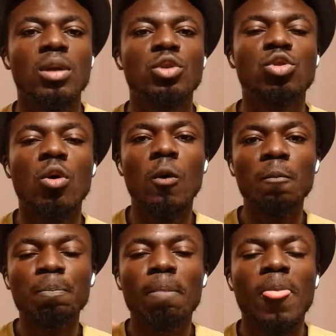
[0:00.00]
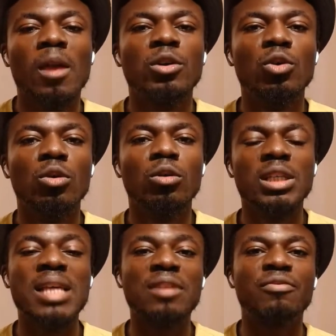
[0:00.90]
So
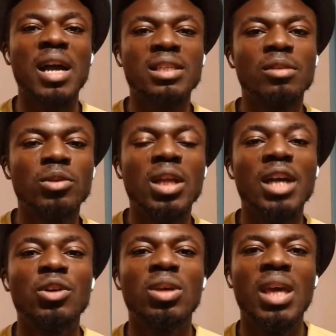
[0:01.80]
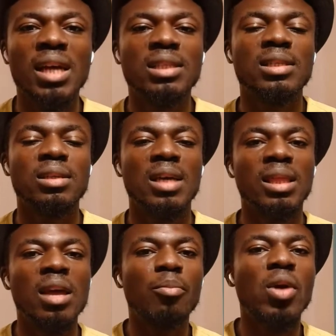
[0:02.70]
it's advisable that you get a
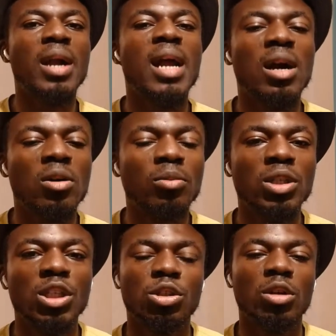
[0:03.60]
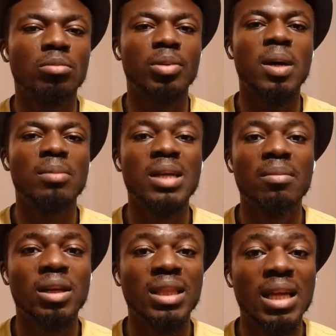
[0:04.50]
temporary accommodation, probably
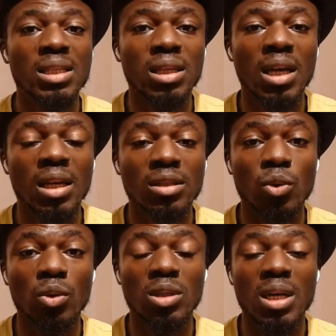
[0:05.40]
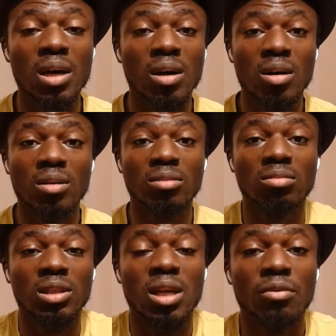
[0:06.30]
about 30 days hotel
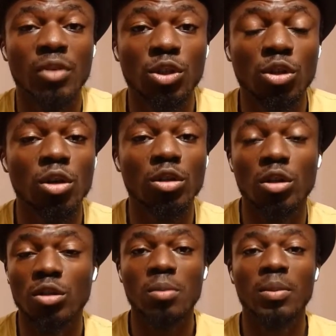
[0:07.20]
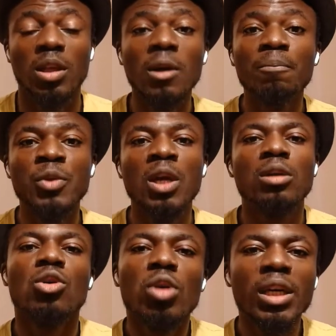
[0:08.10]
reservation or something.
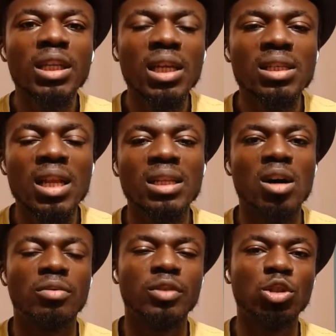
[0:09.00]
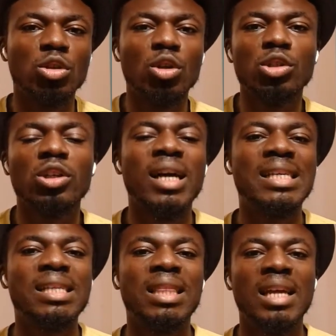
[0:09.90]
So in this letter of introduction and
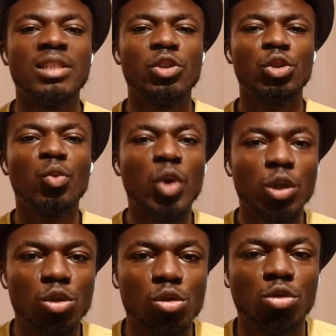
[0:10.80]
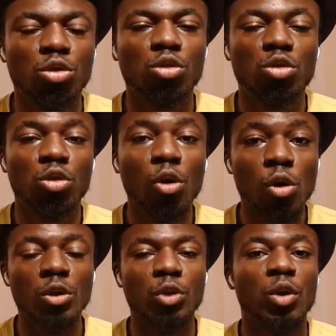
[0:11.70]
intent, you want
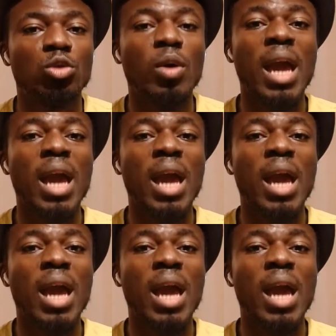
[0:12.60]
to